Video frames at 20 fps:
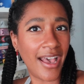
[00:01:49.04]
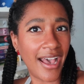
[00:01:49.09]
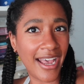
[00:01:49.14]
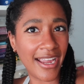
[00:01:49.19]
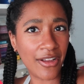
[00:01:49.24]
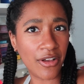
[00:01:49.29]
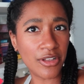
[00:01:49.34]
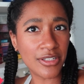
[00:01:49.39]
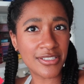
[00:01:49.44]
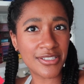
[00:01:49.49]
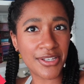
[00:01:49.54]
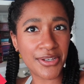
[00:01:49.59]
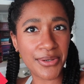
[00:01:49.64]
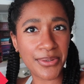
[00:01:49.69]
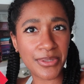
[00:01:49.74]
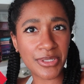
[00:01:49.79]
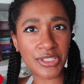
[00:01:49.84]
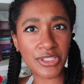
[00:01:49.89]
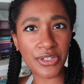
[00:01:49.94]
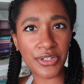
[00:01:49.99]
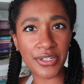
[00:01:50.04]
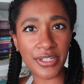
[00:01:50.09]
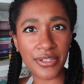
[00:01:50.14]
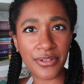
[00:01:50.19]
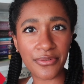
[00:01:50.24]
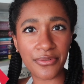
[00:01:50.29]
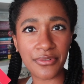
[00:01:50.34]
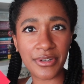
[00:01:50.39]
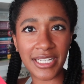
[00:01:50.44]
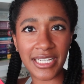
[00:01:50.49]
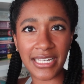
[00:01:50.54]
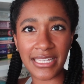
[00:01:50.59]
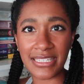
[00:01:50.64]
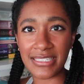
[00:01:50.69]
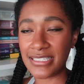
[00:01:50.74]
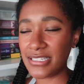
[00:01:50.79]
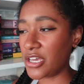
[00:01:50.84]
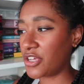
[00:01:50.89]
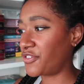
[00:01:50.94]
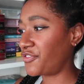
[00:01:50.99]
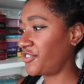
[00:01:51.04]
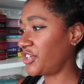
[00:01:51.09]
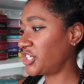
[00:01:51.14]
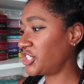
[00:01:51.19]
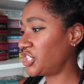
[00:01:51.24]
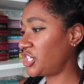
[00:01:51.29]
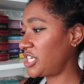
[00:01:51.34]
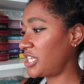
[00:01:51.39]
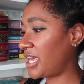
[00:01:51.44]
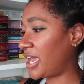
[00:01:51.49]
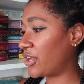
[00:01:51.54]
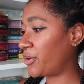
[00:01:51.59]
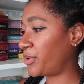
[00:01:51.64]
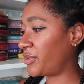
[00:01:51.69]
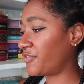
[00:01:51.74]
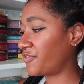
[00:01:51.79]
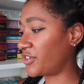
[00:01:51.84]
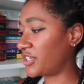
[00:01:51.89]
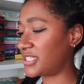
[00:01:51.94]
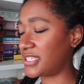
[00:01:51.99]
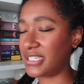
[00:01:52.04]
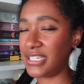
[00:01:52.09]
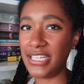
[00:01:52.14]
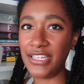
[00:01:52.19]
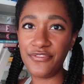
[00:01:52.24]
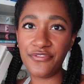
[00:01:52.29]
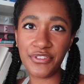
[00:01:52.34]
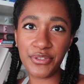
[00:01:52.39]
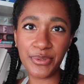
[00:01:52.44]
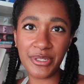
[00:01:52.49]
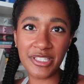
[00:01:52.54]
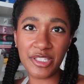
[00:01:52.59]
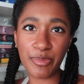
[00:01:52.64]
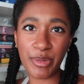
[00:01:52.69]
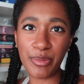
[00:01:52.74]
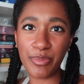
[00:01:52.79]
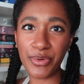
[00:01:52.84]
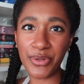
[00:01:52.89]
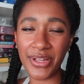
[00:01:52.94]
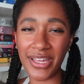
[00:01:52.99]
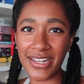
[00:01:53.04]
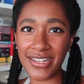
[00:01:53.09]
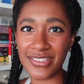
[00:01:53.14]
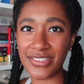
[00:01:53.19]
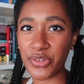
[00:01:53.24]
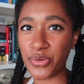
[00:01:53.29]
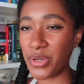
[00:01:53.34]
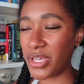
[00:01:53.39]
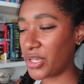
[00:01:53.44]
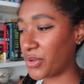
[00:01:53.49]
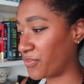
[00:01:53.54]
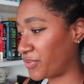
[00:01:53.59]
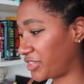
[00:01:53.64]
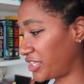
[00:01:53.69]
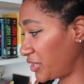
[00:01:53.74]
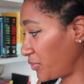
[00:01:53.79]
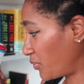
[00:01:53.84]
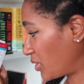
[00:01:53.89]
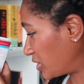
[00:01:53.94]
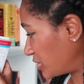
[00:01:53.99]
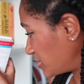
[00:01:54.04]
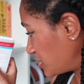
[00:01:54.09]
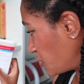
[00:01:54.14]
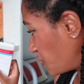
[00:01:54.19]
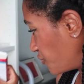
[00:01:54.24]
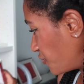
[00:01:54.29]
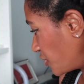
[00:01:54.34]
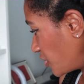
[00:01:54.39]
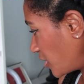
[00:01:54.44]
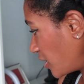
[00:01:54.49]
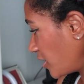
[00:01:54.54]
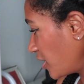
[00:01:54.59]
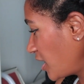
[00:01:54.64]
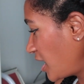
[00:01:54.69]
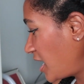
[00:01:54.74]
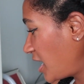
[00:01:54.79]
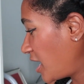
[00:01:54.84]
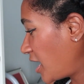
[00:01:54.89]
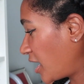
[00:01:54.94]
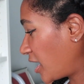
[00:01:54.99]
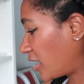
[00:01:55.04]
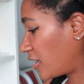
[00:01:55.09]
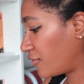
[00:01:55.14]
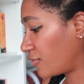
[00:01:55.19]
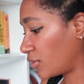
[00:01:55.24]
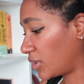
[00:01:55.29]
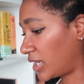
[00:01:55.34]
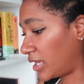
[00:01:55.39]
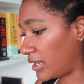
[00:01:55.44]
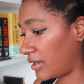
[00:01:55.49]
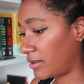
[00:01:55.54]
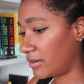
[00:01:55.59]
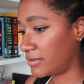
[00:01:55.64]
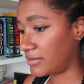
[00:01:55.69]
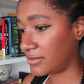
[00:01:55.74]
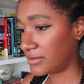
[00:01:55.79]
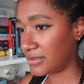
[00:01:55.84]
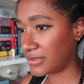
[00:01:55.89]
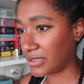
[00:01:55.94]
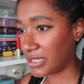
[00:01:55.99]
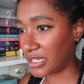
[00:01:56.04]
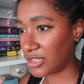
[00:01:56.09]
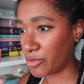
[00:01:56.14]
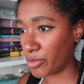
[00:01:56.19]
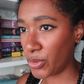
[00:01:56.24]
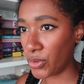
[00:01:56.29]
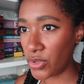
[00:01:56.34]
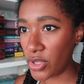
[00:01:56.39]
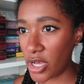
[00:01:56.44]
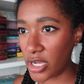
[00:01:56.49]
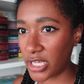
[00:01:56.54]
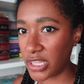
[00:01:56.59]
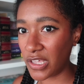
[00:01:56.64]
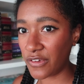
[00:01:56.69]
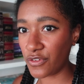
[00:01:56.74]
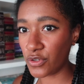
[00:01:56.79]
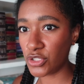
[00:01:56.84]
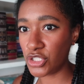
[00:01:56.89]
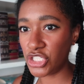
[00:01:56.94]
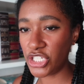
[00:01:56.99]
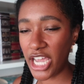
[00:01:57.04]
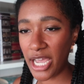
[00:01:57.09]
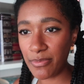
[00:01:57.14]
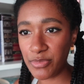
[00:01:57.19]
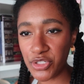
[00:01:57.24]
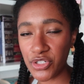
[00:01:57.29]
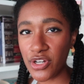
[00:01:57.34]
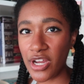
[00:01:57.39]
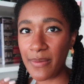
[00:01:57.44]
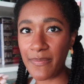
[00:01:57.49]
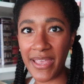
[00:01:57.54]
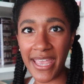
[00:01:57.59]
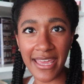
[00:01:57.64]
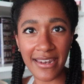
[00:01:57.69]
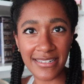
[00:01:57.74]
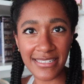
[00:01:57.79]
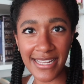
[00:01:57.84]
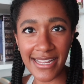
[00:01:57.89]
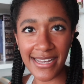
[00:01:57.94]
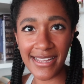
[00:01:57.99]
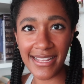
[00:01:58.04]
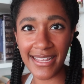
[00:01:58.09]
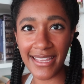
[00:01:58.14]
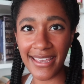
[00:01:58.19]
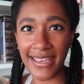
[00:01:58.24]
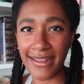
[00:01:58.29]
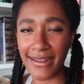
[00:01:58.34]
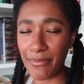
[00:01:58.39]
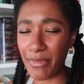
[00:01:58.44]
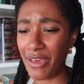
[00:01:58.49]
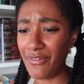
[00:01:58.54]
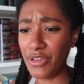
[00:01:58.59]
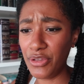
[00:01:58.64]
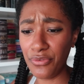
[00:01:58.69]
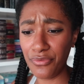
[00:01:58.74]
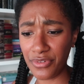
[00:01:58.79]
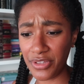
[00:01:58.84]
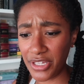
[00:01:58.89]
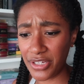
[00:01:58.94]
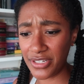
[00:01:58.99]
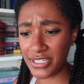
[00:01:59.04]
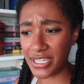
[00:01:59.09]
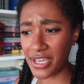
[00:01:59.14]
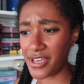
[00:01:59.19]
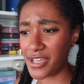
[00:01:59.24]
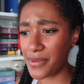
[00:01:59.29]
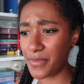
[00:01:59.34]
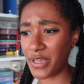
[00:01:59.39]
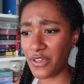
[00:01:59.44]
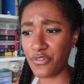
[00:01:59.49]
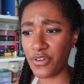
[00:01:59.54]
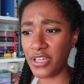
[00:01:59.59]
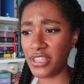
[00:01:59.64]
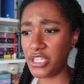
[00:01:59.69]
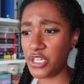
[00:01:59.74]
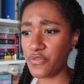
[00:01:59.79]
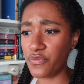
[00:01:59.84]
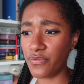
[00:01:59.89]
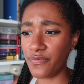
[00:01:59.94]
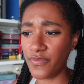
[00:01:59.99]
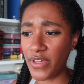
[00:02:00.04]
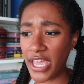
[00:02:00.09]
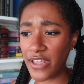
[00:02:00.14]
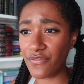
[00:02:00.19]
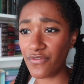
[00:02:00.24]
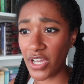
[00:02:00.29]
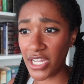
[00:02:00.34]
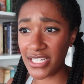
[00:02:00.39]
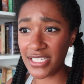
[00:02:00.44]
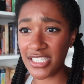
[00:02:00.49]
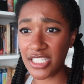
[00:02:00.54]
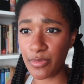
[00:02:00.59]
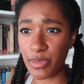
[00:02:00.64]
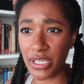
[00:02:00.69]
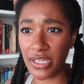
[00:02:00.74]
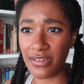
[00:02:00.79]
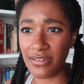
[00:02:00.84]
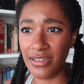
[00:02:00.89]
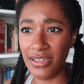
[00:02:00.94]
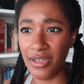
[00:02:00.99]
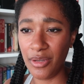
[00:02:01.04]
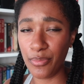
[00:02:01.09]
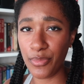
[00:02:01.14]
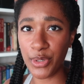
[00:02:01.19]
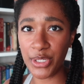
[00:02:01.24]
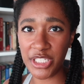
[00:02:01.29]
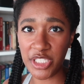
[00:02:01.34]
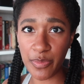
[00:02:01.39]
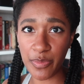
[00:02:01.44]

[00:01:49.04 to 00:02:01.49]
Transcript: I also started reading this nonfiction, How to Win Friends and Influence People, and it's going really well so far. I read like the prologue in the first chapter. I'm annotating it. I'm having a really good time. I find the advice to be pretty